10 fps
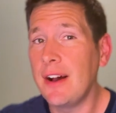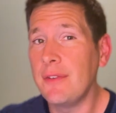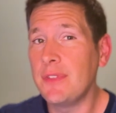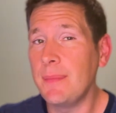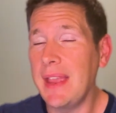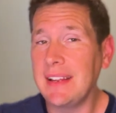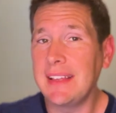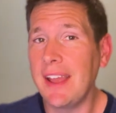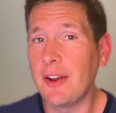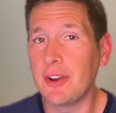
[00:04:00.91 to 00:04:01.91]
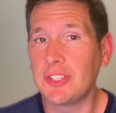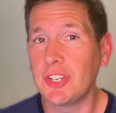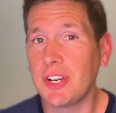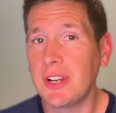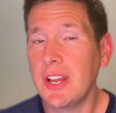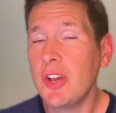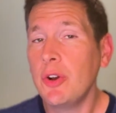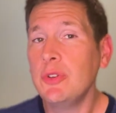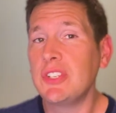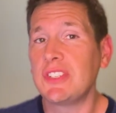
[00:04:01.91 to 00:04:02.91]
of the main character
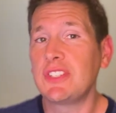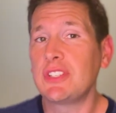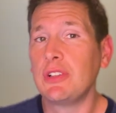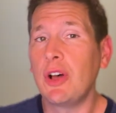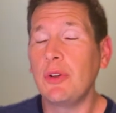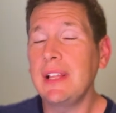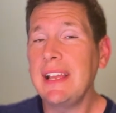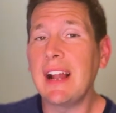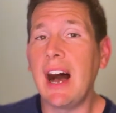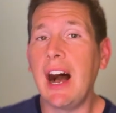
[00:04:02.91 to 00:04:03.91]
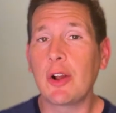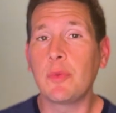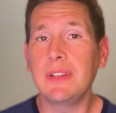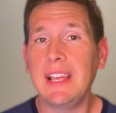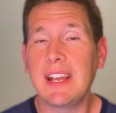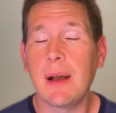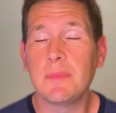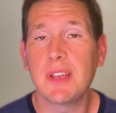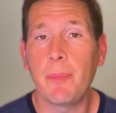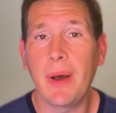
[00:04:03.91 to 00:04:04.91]
who just slowly and awkwardly
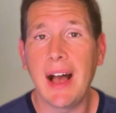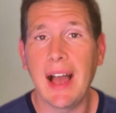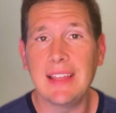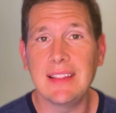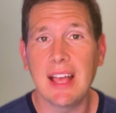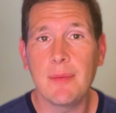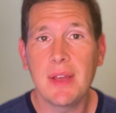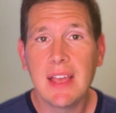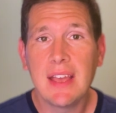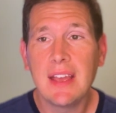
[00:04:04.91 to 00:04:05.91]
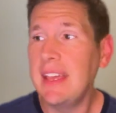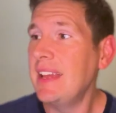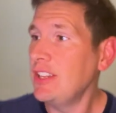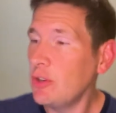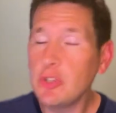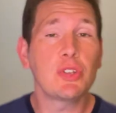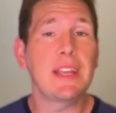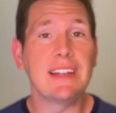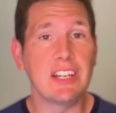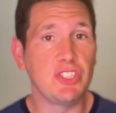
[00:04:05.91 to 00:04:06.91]
comes up behind them,
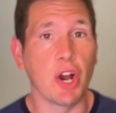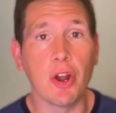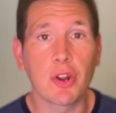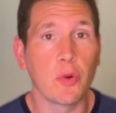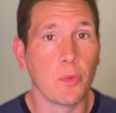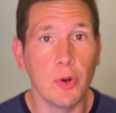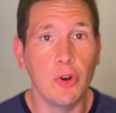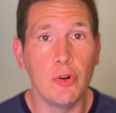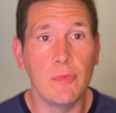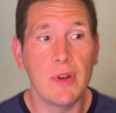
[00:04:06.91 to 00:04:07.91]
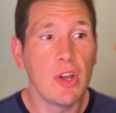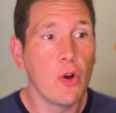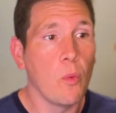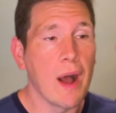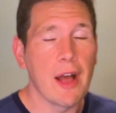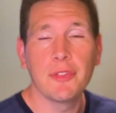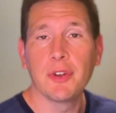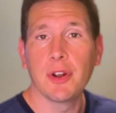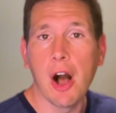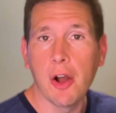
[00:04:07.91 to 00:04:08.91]
usually in a dark room while
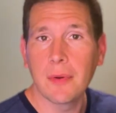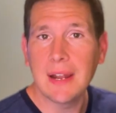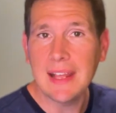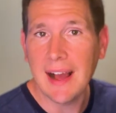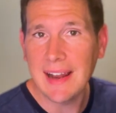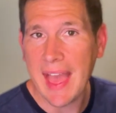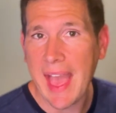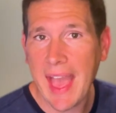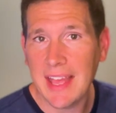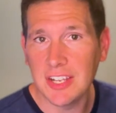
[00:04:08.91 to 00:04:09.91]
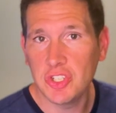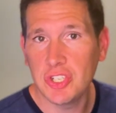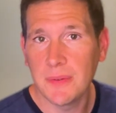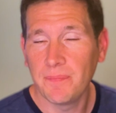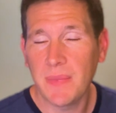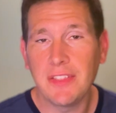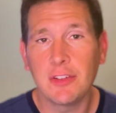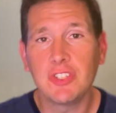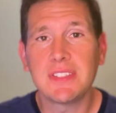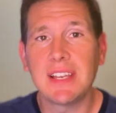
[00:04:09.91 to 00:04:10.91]
they're already on edge, and
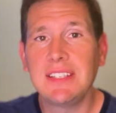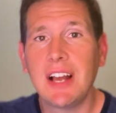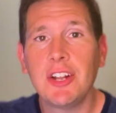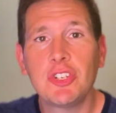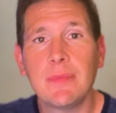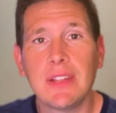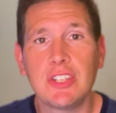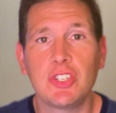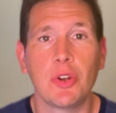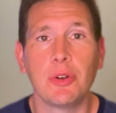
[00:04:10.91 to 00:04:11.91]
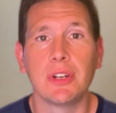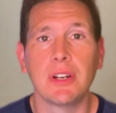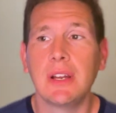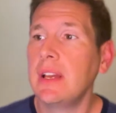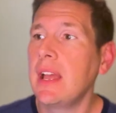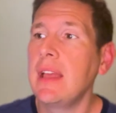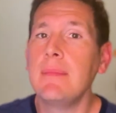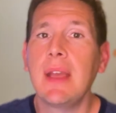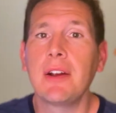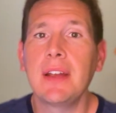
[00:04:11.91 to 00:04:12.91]
they'll just like touch him on the shoulder. Hey,
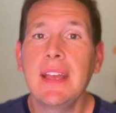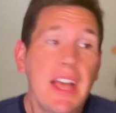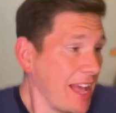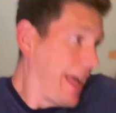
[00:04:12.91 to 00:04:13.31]
Mary.